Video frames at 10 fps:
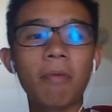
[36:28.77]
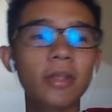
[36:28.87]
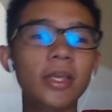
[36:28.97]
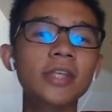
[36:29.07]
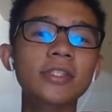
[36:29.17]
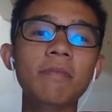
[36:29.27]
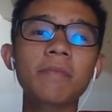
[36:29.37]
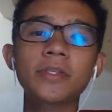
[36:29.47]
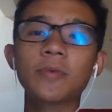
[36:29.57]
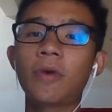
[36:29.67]
Podcast
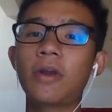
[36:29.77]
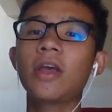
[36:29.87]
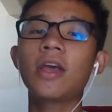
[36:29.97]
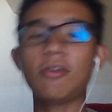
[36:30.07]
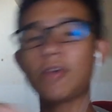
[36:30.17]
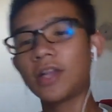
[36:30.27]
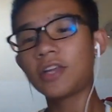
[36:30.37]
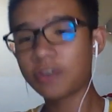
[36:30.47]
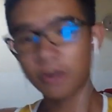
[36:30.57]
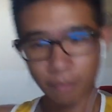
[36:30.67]
Topics where you can
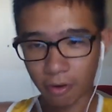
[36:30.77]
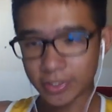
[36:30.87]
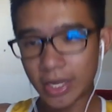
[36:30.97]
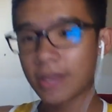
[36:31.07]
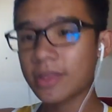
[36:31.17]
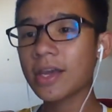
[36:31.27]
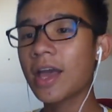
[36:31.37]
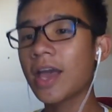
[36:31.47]
literally post anything,